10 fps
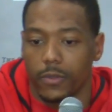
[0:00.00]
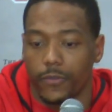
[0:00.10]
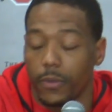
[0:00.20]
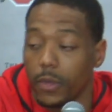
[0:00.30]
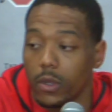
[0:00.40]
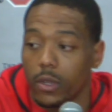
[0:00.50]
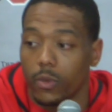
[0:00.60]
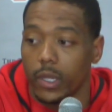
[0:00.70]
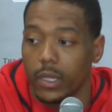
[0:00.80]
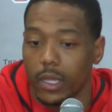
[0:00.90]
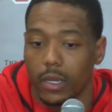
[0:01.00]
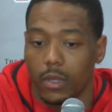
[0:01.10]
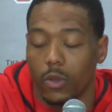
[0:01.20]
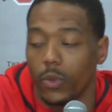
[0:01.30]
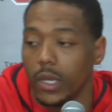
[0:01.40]
familiar with and
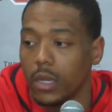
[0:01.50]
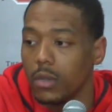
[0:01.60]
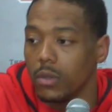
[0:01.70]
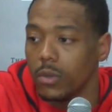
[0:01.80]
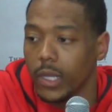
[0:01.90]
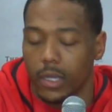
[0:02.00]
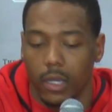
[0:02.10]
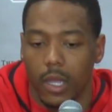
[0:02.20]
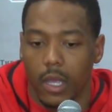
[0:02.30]
who we know and,